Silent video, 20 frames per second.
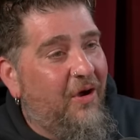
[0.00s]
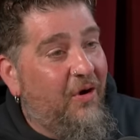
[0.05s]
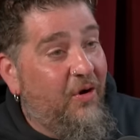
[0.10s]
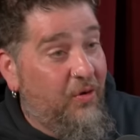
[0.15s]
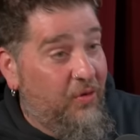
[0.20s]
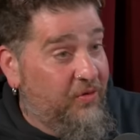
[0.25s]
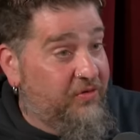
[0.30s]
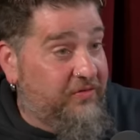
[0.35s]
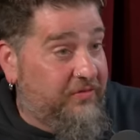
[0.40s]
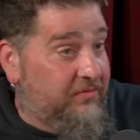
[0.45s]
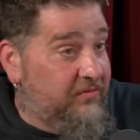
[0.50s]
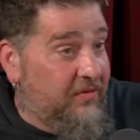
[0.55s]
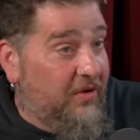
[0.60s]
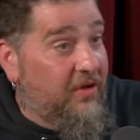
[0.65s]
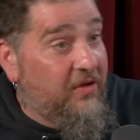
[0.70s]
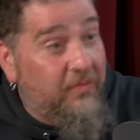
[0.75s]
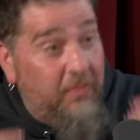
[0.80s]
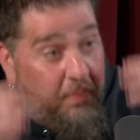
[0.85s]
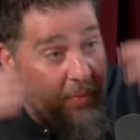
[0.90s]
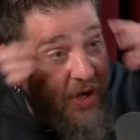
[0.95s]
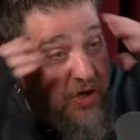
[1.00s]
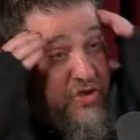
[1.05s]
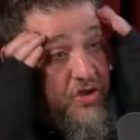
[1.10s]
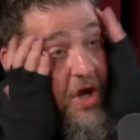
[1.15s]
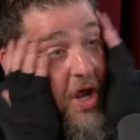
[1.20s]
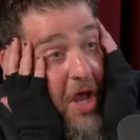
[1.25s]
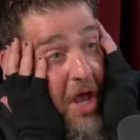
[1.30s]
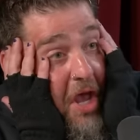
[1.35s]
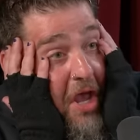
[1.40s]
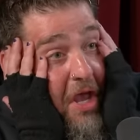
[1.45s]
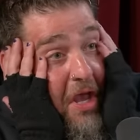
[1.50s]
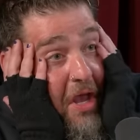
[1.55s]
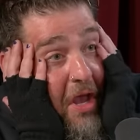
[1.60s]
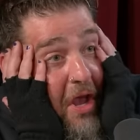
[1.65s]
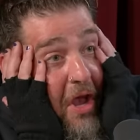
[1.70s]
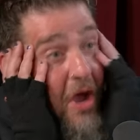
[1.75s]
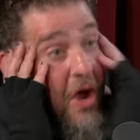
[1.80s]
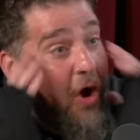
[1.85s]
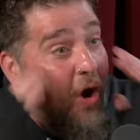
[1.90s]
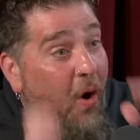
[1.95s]
who's Big Jay
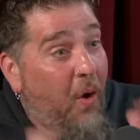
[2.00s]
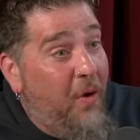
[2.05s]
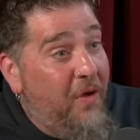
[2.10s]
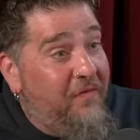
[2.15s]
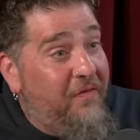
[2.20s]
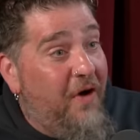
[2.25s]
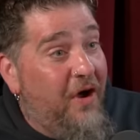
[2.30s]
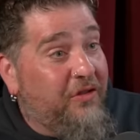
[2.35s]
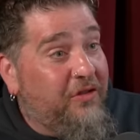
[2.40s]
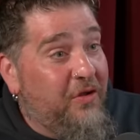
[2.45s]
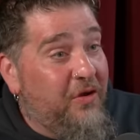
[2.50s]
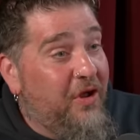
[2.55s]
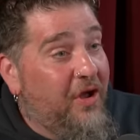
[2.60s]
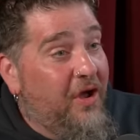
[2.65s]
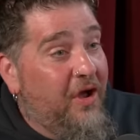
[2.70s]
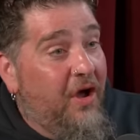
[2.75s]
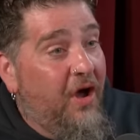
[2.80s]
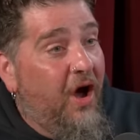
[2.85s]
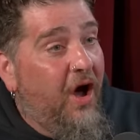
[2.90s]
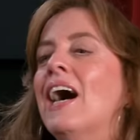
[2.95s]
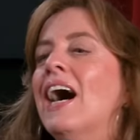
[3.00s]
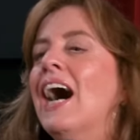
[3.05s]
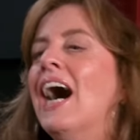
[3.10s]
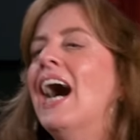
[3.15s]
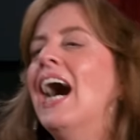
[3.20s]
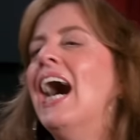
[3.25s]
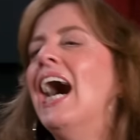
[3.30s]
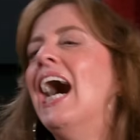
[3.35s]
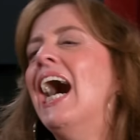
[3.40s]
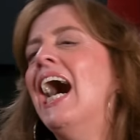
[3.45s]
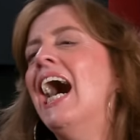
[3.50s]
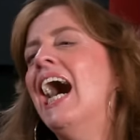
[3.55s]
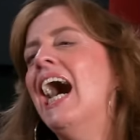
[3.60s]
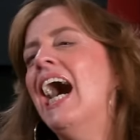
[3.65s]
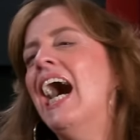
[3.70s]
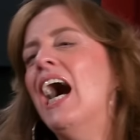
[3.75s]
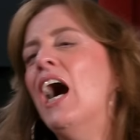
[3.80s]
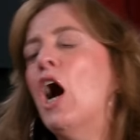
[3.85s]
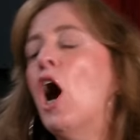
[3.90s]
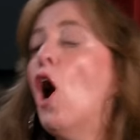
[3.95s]
Holy fuck, dude! Oh man, can I,
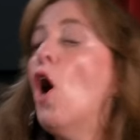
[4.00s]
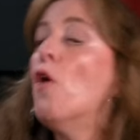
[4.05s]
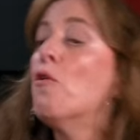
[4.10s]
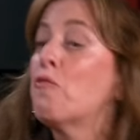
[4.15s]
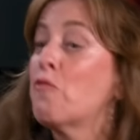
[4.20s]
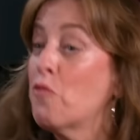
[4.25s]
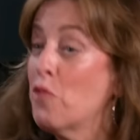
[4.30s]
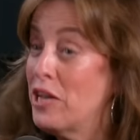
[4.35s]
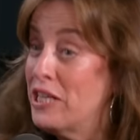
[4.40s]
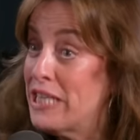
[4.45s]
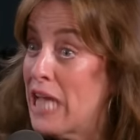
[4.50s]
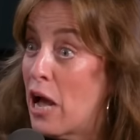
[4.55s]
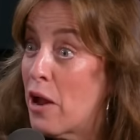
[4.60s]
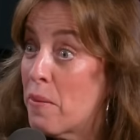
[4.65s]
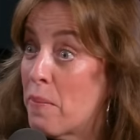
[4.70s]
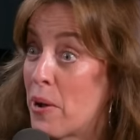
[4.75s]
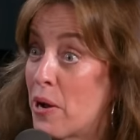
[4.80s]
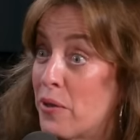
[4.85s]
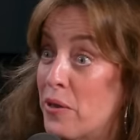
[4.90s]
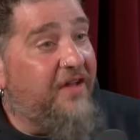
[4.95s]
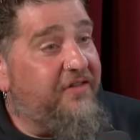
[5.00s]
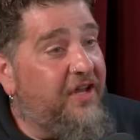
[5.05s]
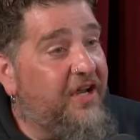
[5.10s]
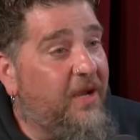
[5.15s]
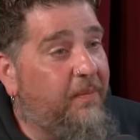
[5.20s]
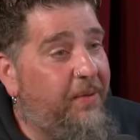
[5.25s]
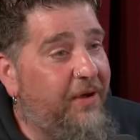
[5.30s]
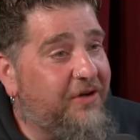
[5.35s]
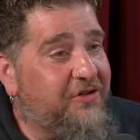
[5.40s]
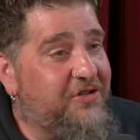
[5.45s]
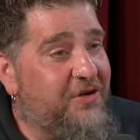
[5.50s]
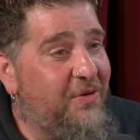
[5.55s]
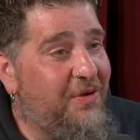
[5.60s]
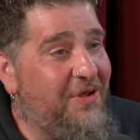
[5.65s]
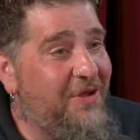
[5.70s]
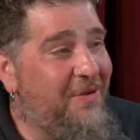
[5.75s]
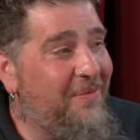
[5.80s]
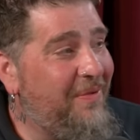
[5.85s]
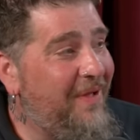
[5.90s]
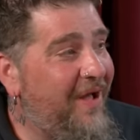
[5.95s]
uh, can oh, I take a out about Can I take a picture with
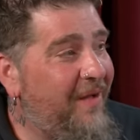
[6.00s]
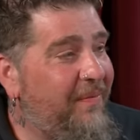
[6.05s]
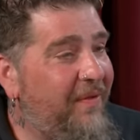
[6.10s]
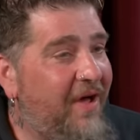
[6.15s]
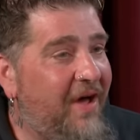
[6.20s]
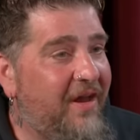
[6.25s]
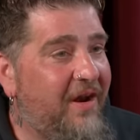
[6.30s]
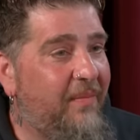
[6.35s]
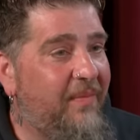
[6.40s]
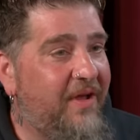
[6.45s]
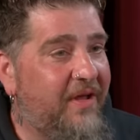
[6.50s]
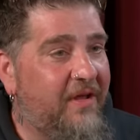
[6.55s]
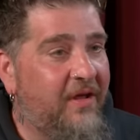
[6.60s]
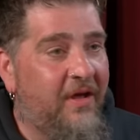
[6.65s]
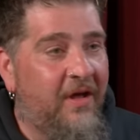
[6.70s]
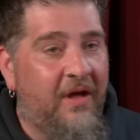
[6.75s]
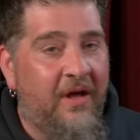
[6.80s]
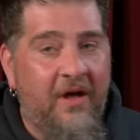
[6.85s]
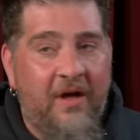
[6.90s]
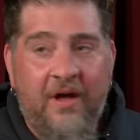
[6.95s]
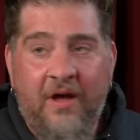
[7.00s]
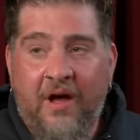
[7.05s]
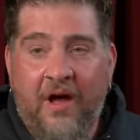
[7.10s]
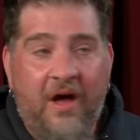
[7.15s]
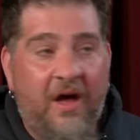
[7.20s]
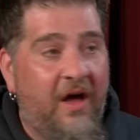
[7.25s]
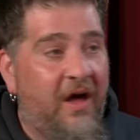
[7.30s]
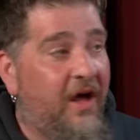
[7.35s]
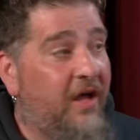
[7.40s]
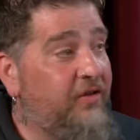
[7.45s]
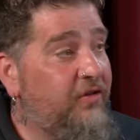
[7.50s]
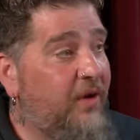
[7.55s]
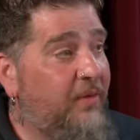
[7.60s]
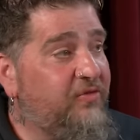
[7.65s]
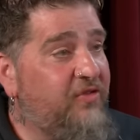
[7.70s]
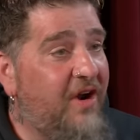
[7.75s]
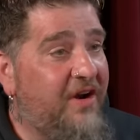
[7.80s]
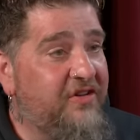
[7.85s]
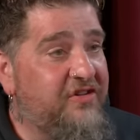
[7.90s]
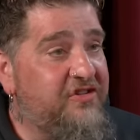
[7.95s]
you? Blah blah. And I'm like, uh huh. Dude, I'm
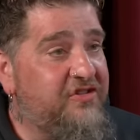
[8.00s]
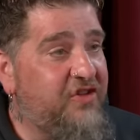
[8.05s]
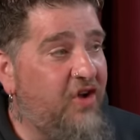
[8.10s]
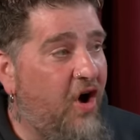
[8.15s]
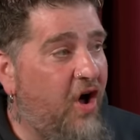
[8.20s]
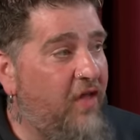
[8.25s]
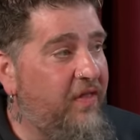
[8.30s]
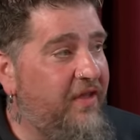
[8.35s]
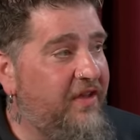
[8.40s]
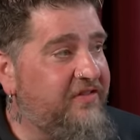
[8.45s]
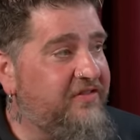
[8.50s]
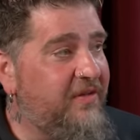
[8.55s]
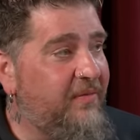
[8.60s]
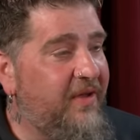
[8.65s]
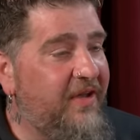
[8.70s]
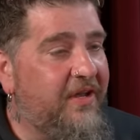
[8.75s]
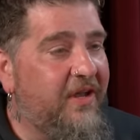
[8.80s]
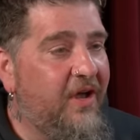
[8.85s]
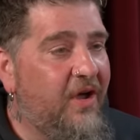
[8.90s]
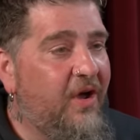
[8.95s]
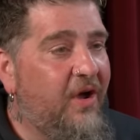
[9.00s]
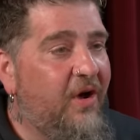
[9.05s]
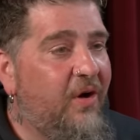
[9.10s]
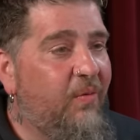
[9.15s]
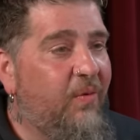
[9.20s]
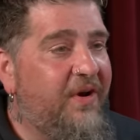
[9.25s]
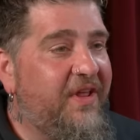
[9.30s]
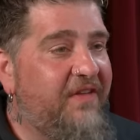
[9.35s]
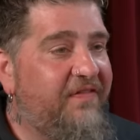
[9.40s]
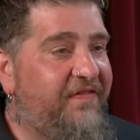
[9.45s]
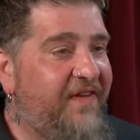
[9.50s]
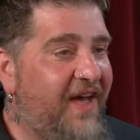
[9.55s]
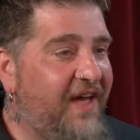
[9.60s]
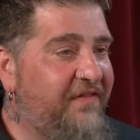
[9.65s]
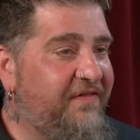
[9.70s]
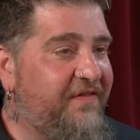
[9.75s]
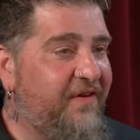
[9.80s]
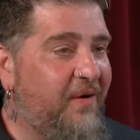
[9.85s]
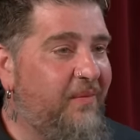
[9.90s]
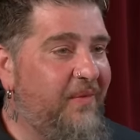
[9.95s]
trying to stall this. I'm like, what are you fan
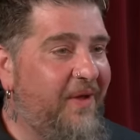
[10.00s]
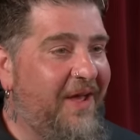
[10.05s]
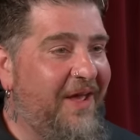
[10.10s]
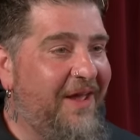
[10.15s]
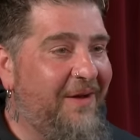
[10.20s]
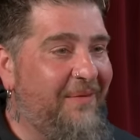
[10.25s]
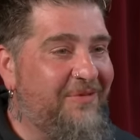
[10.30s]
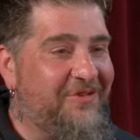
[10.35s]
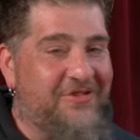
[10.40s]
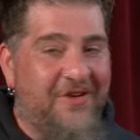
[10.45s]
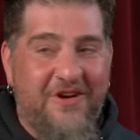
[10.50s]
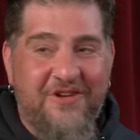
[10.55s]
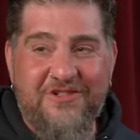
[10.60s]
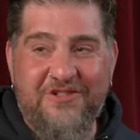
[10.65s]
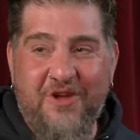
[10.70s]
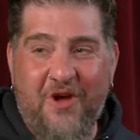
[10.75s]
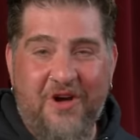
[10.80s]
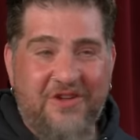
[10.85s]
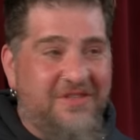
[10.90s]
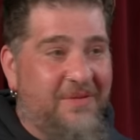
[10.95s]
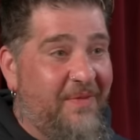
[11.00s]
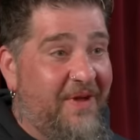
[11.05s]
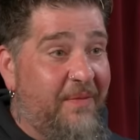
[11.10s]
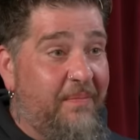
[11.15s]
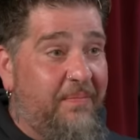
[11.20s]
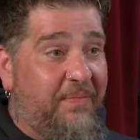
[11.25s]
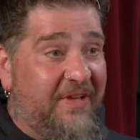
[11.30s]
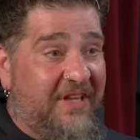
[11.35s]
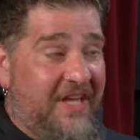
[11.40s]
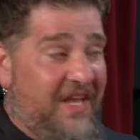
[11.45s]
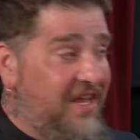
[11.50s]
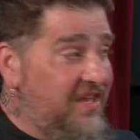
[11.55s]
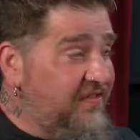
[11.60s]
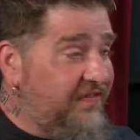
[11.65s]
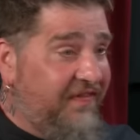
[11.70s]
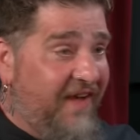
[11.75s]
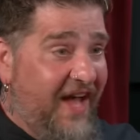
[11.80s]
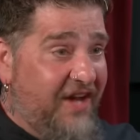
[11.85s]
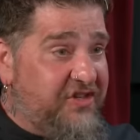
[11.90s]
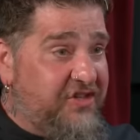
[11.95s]
from, man? I'm just trying to stall because I'm like, please,
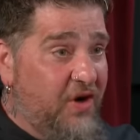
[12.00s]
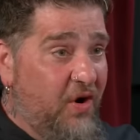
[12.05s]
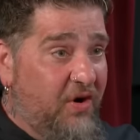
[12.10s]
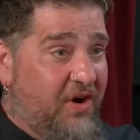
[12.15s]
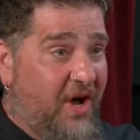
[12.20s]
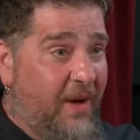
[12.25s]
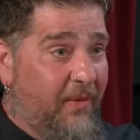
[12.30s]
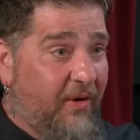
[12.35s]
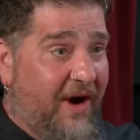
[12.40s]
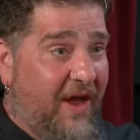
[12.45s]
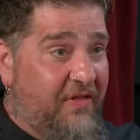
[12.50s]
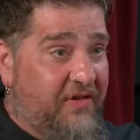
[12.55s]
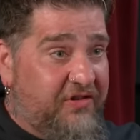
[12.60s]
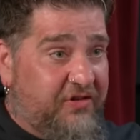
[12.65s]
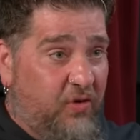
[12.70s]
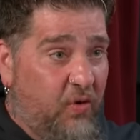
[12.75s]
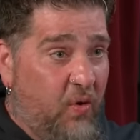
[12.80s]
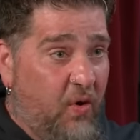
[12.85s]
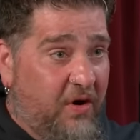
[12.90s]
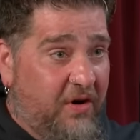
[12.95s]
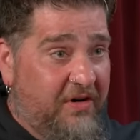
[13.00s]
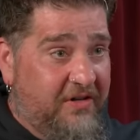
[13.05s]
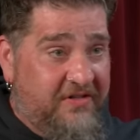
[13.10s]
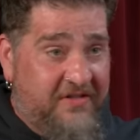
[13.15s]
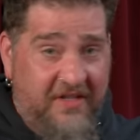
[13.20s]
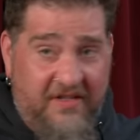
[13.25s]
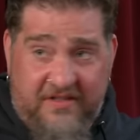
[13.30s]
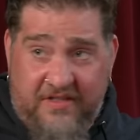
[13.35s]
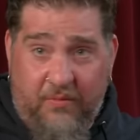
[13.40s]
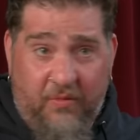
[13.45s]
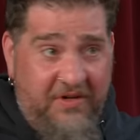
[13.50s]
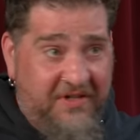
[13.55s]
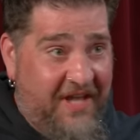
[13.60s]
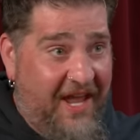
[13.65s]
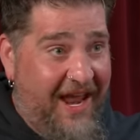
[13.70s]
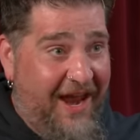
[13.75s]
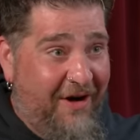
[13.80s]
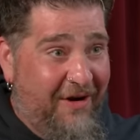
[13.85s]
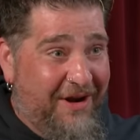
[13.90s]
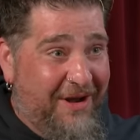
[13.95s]
Fat Joe, come around this corner and see someone
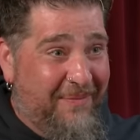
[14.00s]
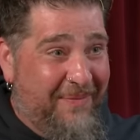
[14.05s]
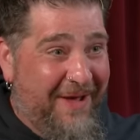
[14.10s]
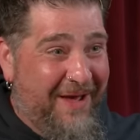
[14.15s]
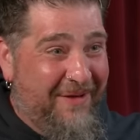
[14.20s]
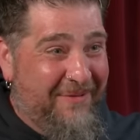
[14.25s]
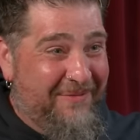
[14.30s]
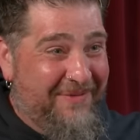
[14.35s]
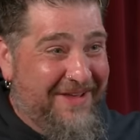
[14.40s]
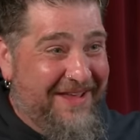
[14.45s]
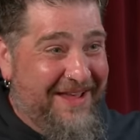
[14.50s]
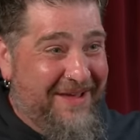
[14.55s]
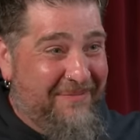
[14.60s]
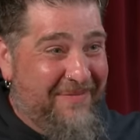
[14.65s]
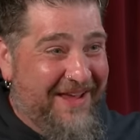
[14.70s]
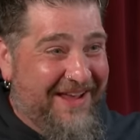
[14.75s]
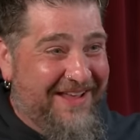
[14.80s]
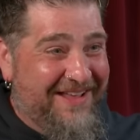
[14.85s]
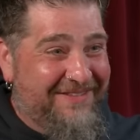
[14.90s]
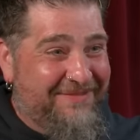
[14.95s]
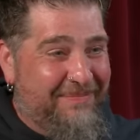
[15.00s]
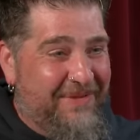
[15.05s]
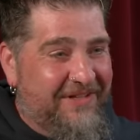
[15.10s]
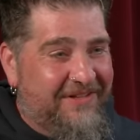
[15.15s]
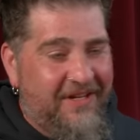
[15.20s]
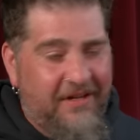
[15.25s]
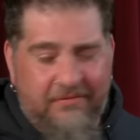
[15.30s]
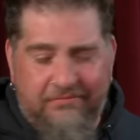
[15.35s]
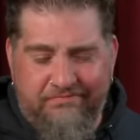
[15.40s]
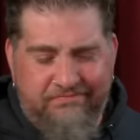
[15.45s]
caring about me and making a big deal.